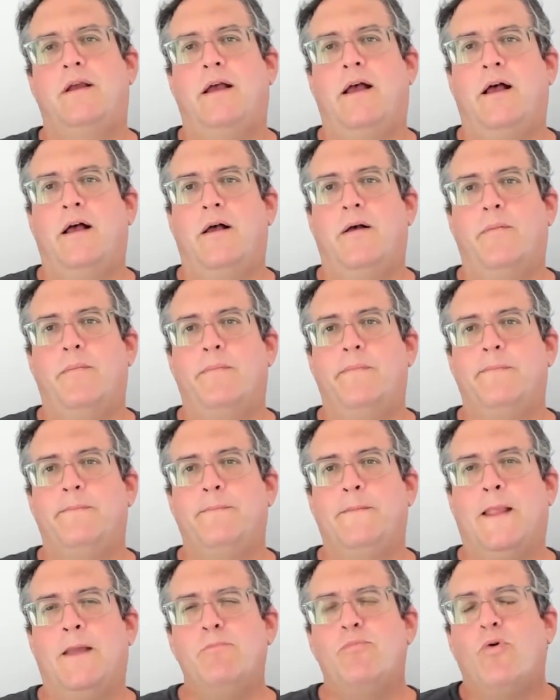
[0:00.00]
I'm
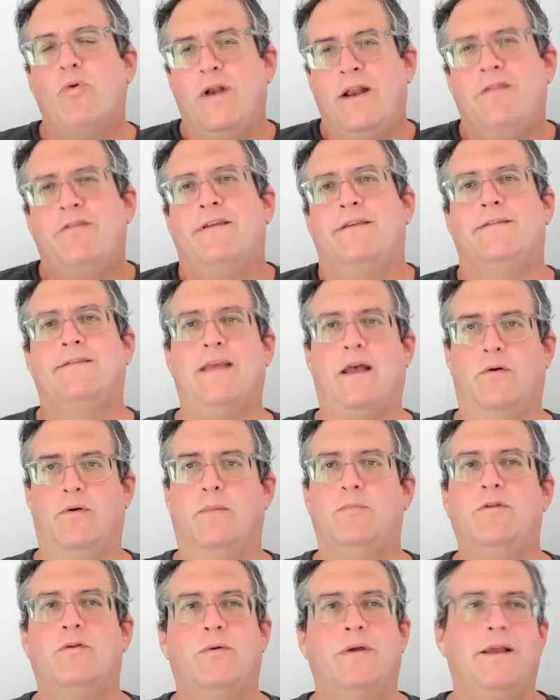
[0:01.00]
pointing things out.
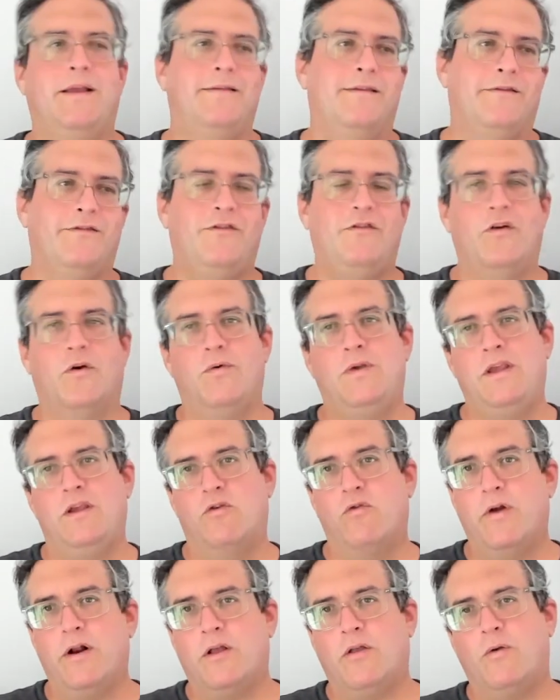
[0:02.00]
I'm doing it in this jokey,
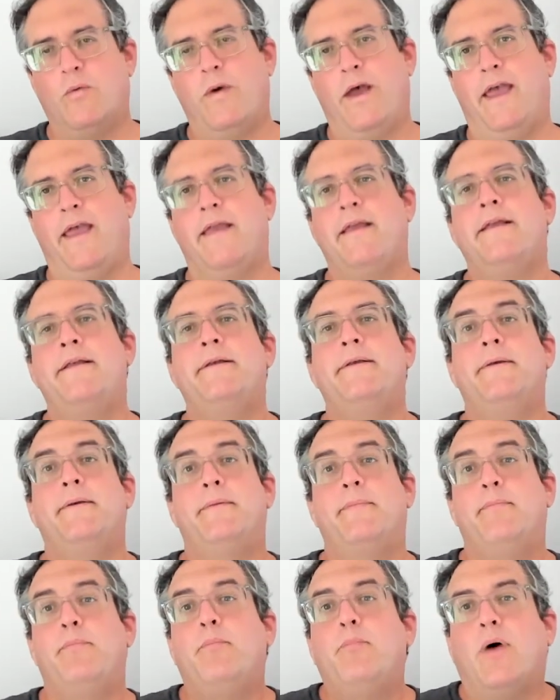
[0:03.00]
critical way,
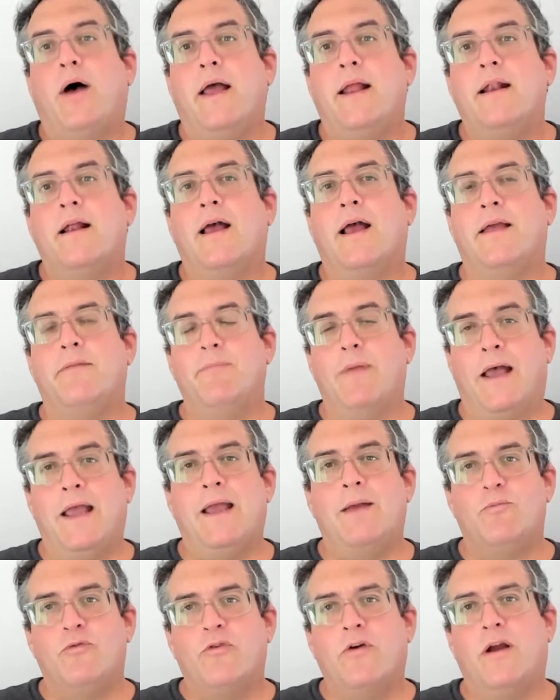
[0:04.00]
but I
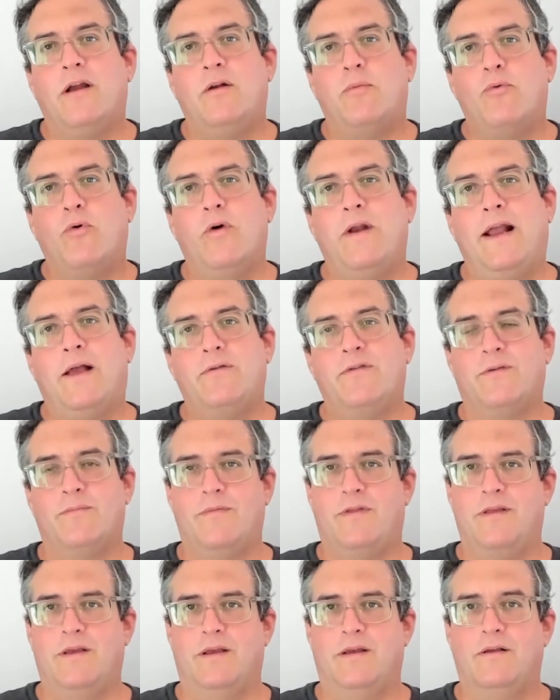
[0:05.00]
am trying to point out some
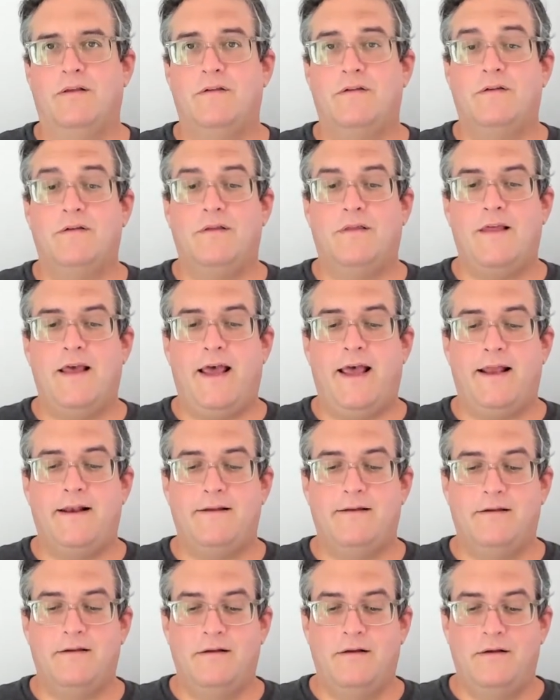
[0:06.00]
things
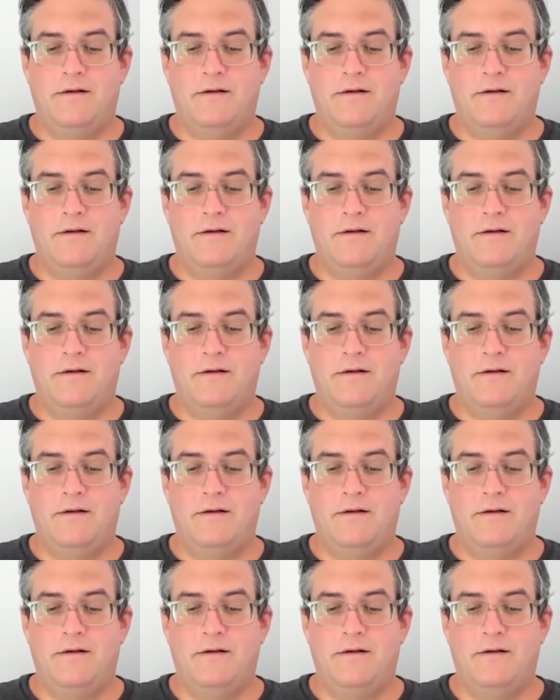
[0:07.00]
that